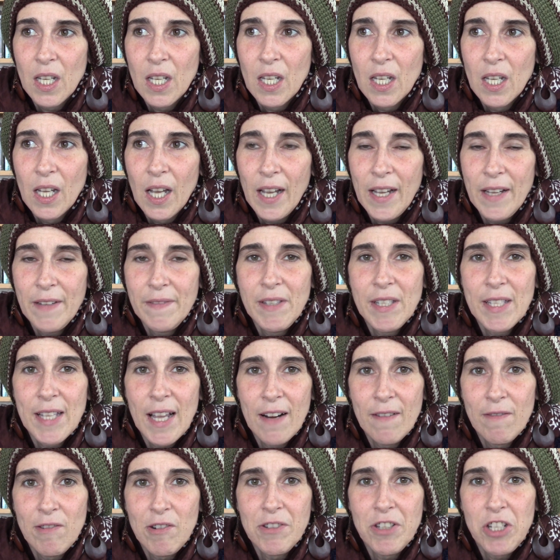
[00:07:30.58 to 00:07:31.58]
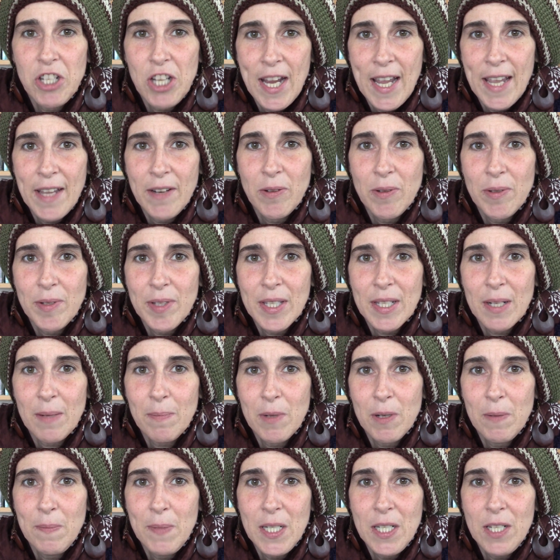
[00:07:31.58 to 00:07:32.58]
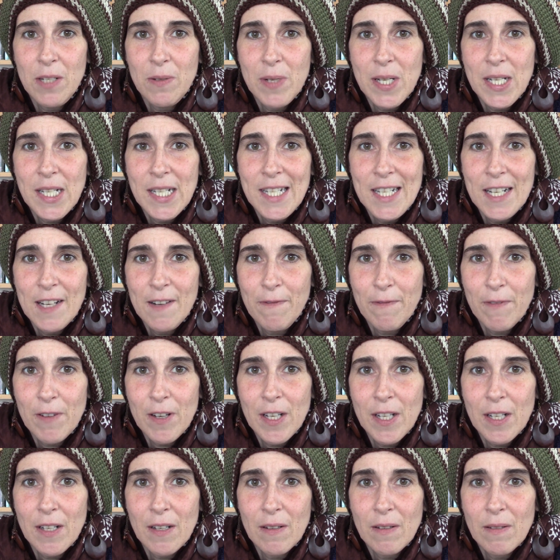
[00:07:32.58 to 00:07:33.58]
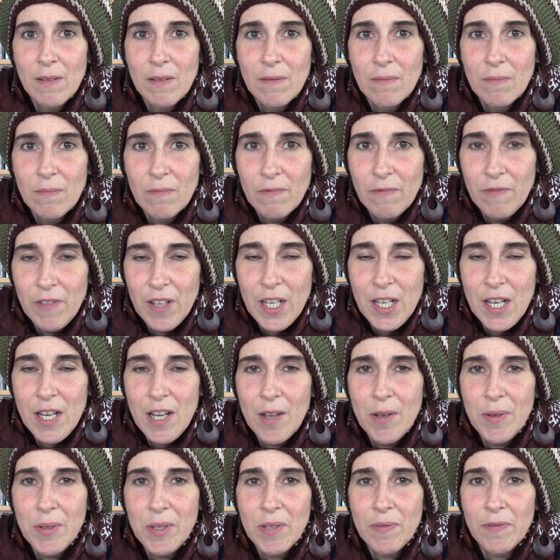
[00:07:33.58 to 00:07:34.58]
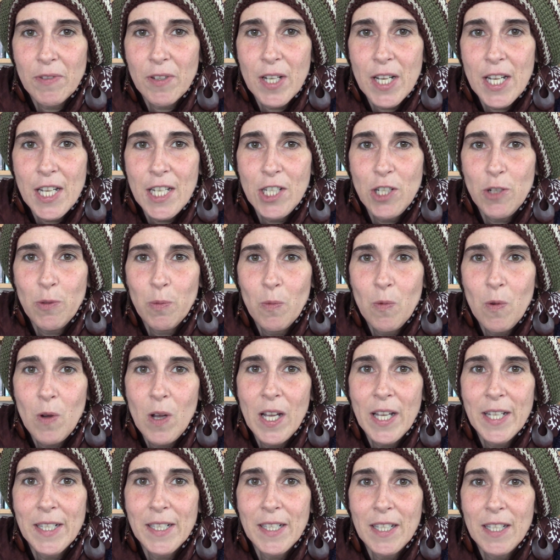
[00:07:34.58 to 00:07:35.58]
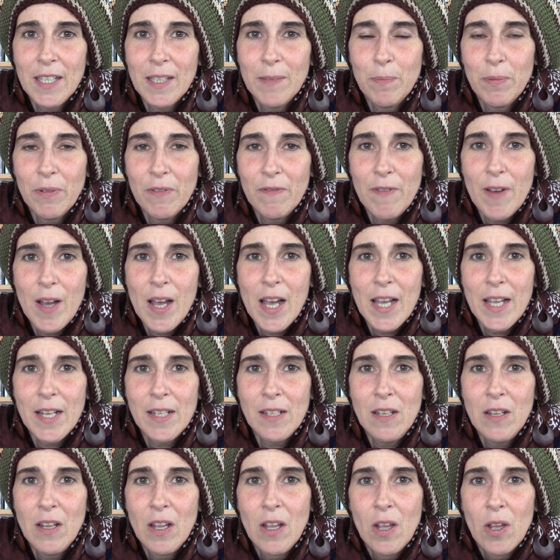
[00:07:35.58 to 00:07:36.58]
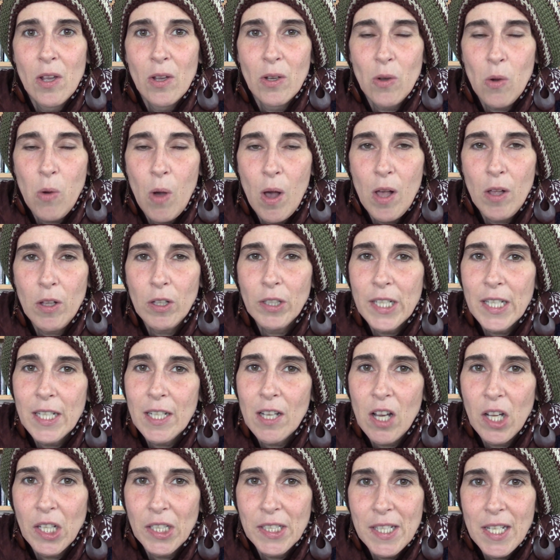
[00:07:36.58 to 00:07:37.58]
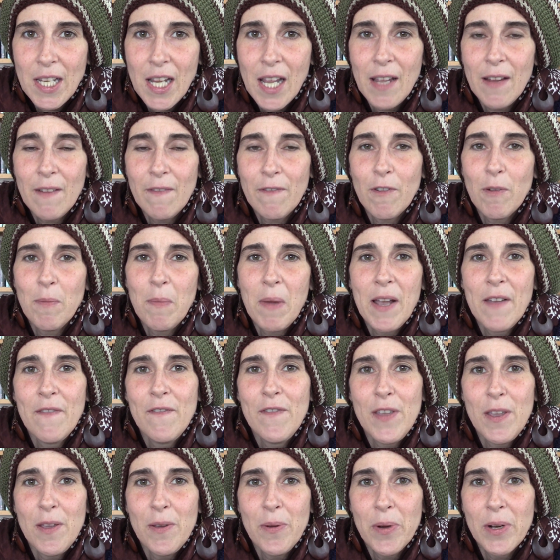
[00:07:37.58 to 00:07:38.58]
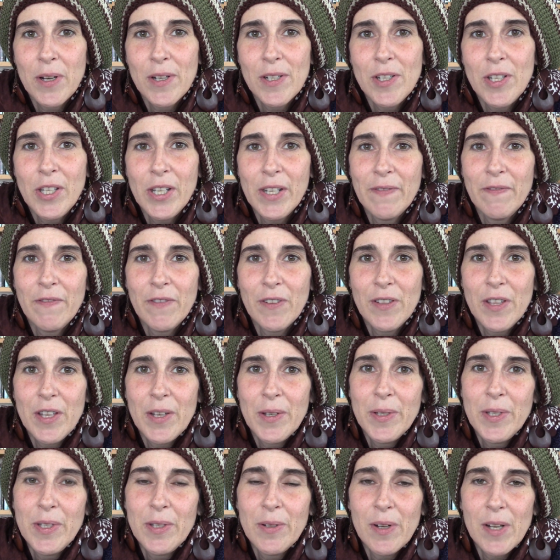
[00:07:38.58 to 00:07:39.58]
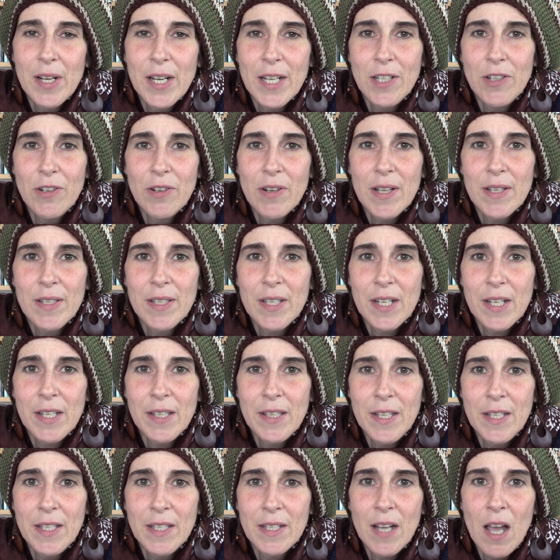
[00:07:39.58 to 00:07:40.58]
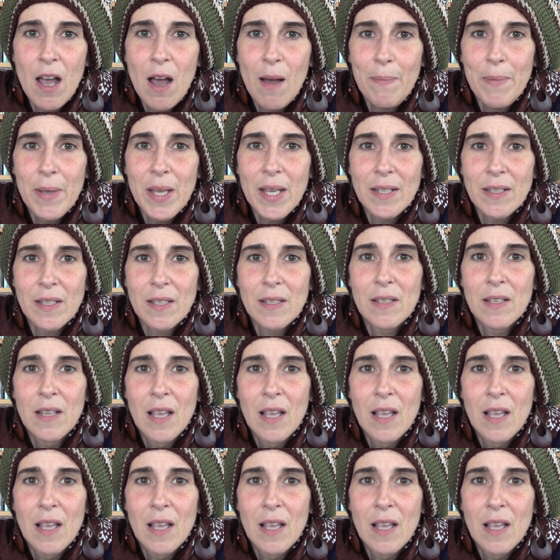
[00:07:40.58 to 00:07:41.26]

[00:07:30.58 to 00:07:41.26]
I have several channels, and I'm going to be doing different videos for each one to provide quality content for my viewers and for those who are interested in these topics.